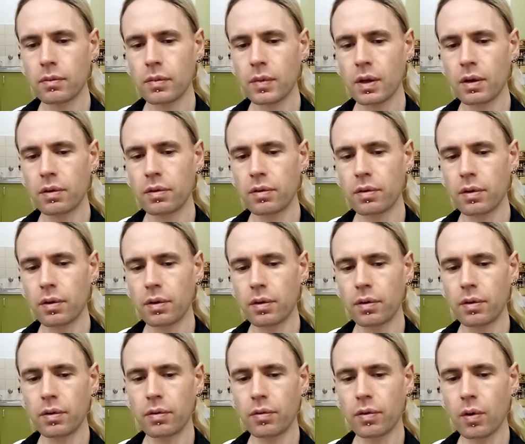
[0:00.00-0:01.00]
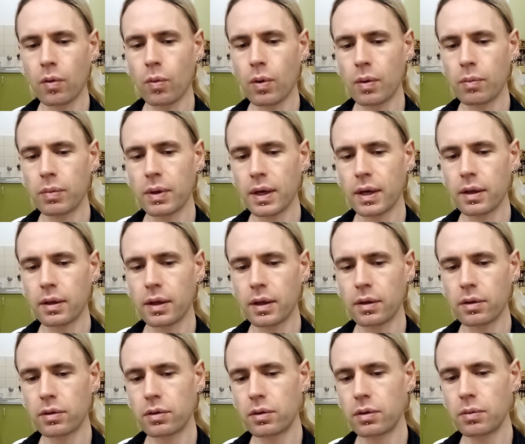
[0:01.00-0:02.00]
so you've got 1 Planck
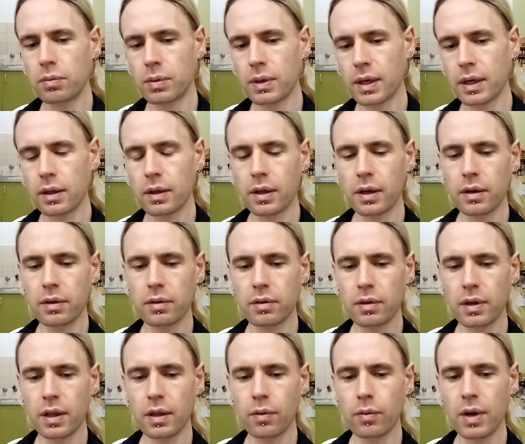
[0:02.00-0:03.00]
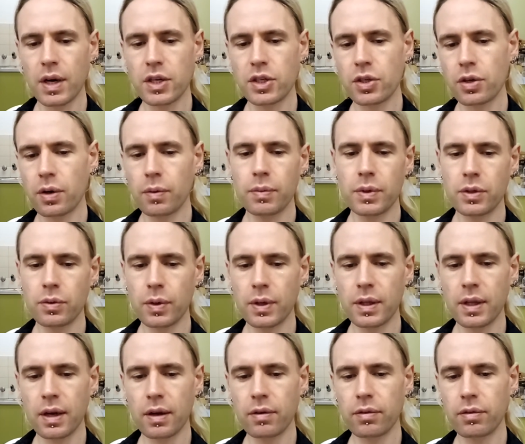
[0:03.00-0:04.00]
length, 2 Planck lengths, and the ratio in between
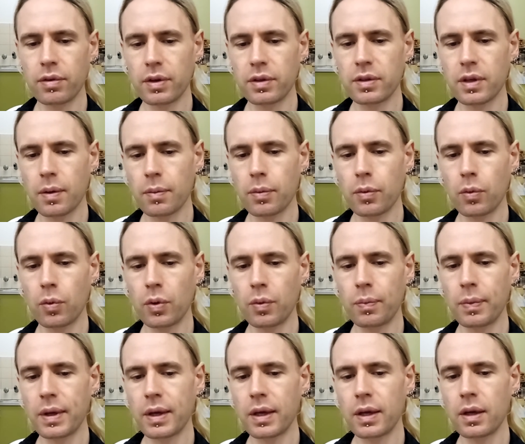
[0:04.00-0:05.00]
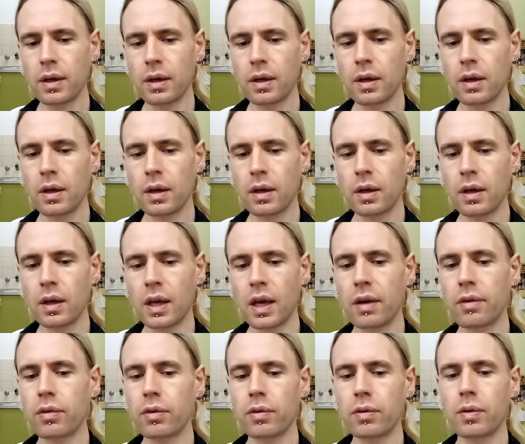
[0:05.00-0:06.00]
that, for example, would be, if
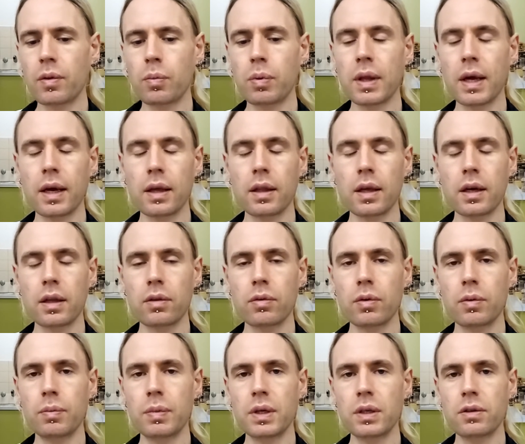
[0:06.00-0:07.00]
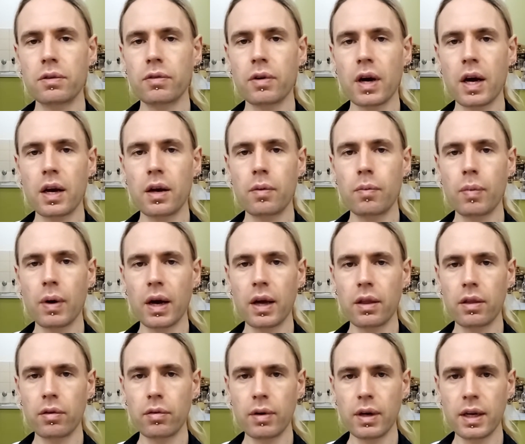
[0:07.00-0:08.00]
the Planck length would be divided by
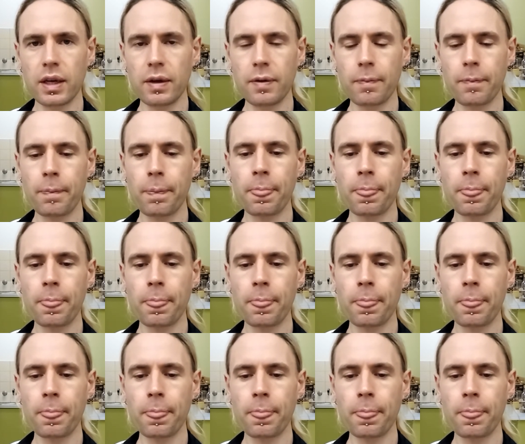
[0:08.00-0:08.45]
3,